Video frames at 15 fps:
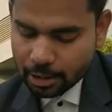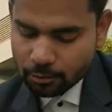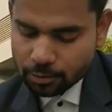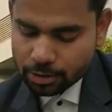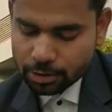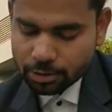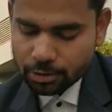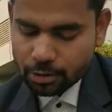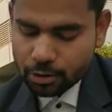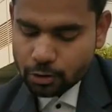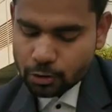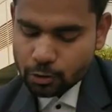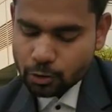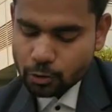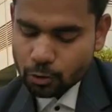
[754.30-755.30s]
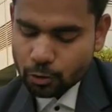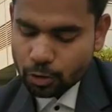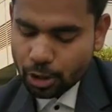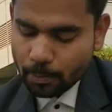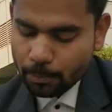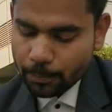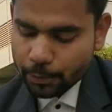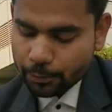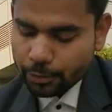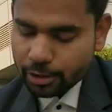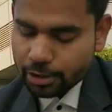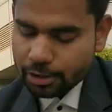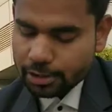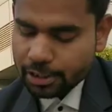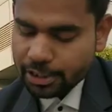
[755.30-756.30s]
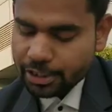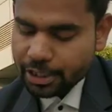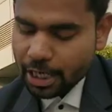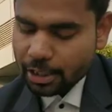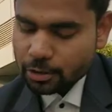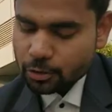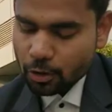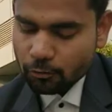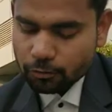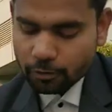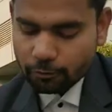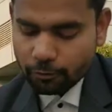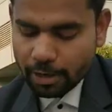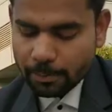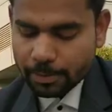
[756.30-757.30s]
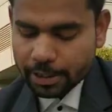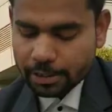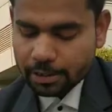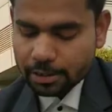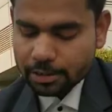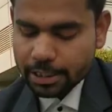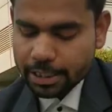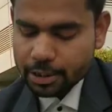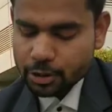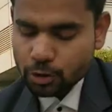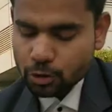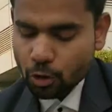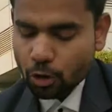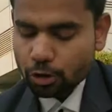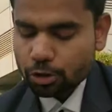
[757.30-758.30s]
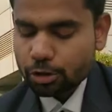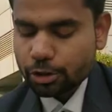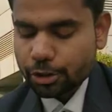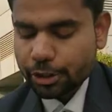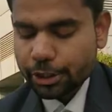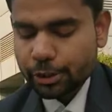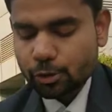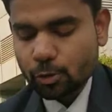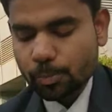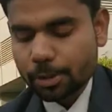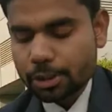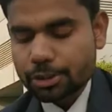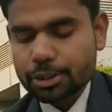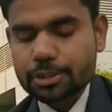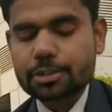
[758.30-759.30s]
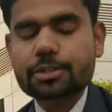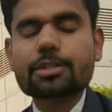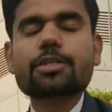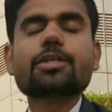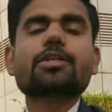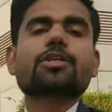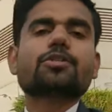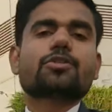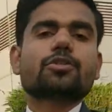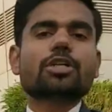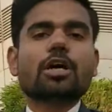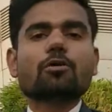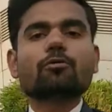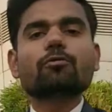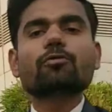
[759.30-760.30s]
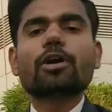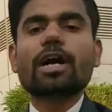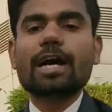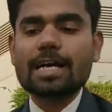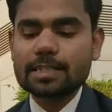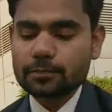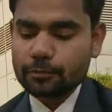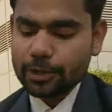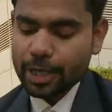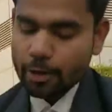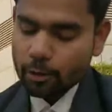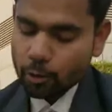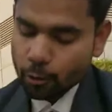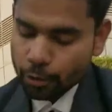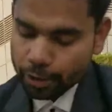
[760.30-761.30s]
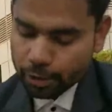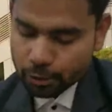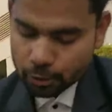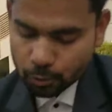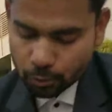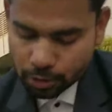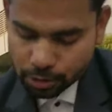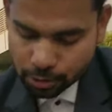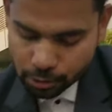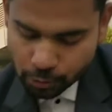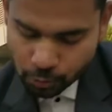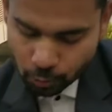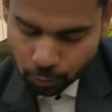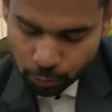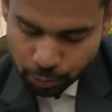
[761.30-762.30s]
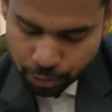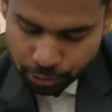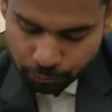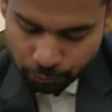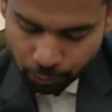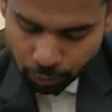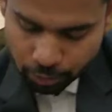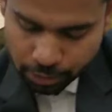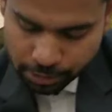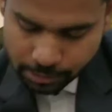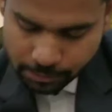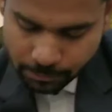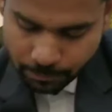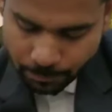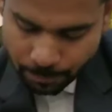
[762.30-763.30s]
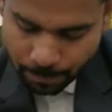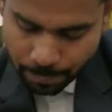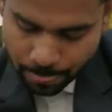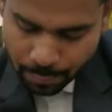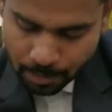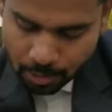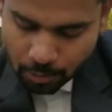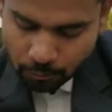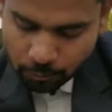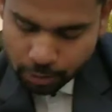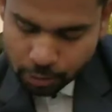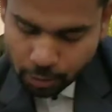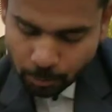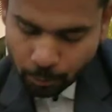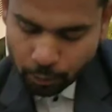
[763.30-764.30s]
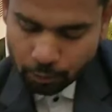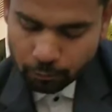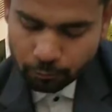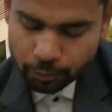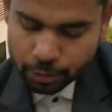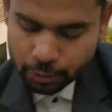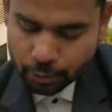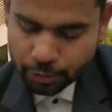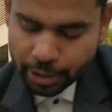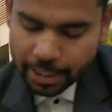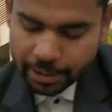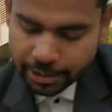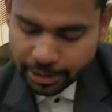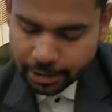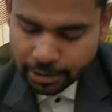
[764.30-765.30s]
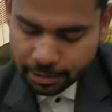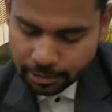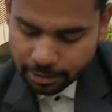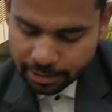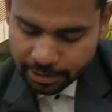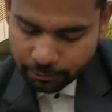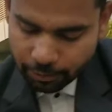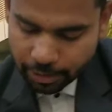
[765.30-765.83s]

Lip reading: So compute the yards of the fabric that Son need to purchase. So now, as we have going towards the solution for this, first of all, we should write here the given data.